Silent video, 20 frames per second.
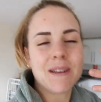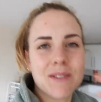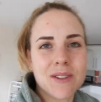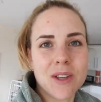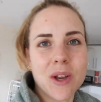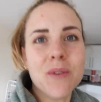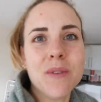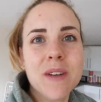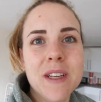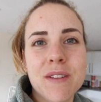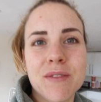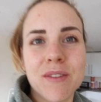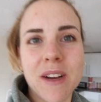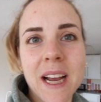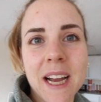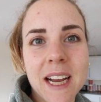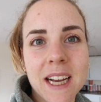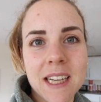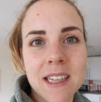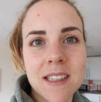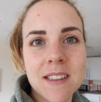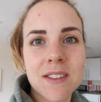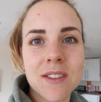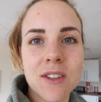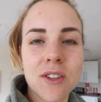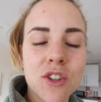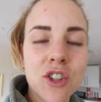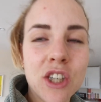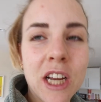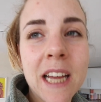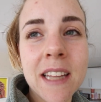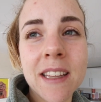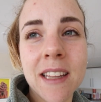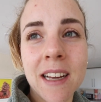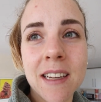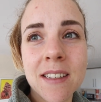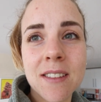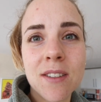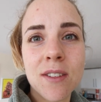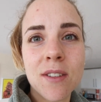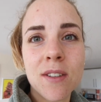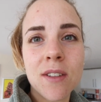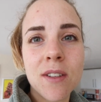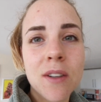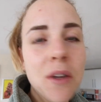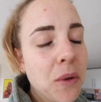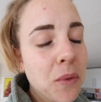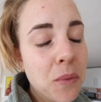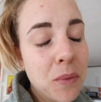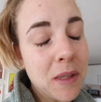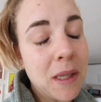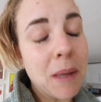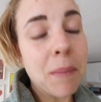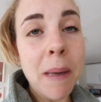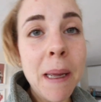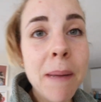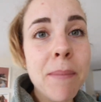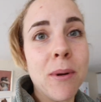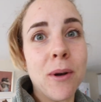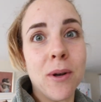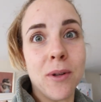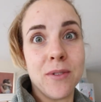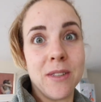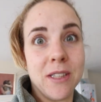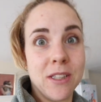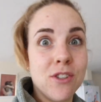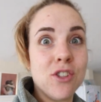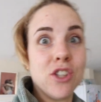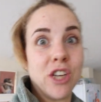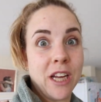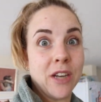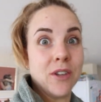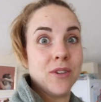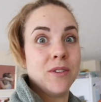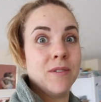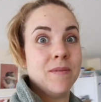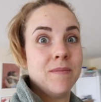was only fair to share that with the people on this channel.